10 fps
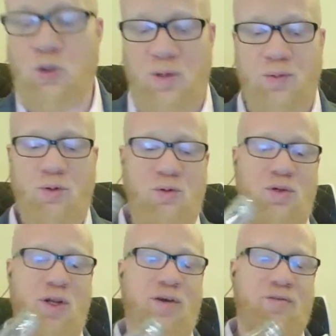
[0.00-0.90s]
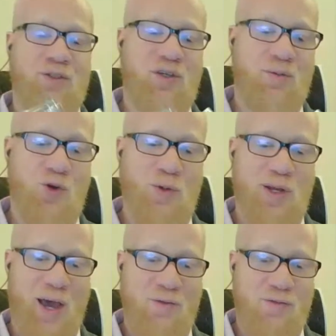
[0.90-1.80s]
Most people live a
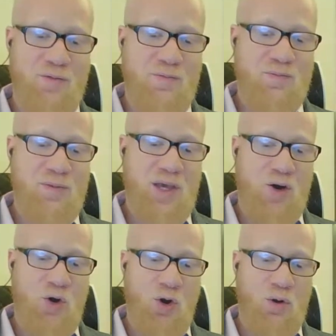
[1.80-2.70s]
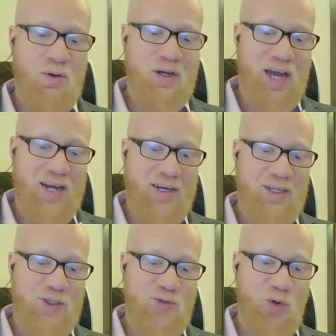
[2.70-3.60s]
subhuman life, or at
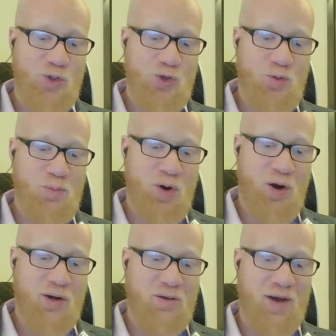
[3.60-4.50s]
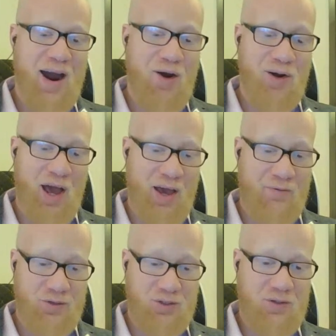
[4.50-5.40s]
least for a certain part of our
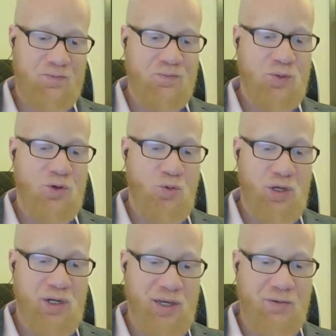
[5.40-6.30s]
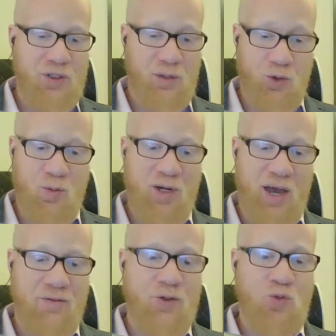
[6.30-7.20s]
lives, we live a subhuman
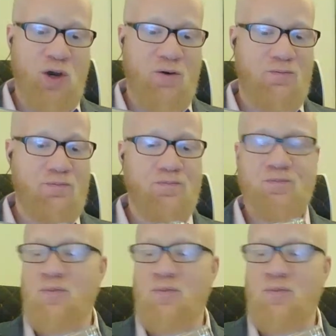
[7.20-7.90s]
life as well.